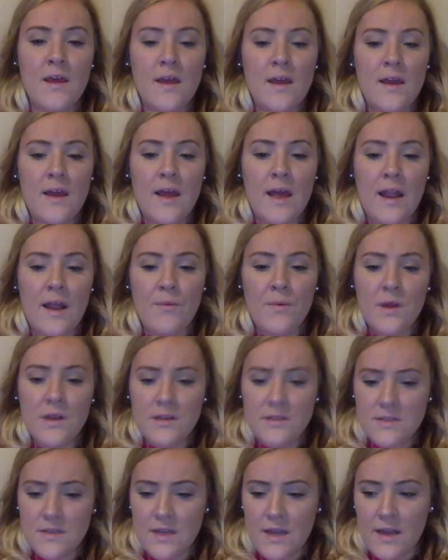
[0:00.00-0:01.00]
And I
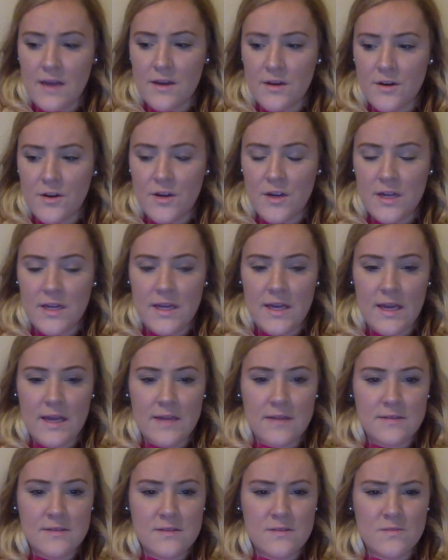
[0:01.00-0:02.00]
wanted to kind of
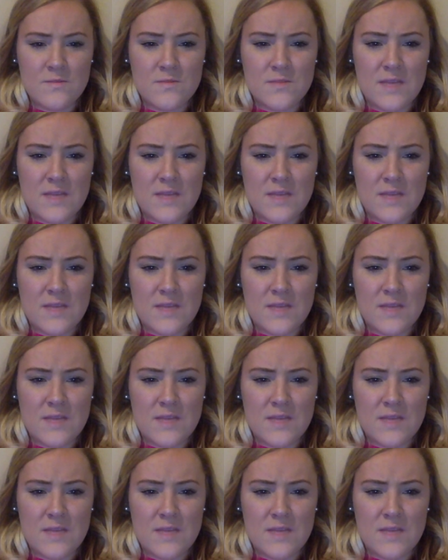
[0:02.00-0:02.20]
create some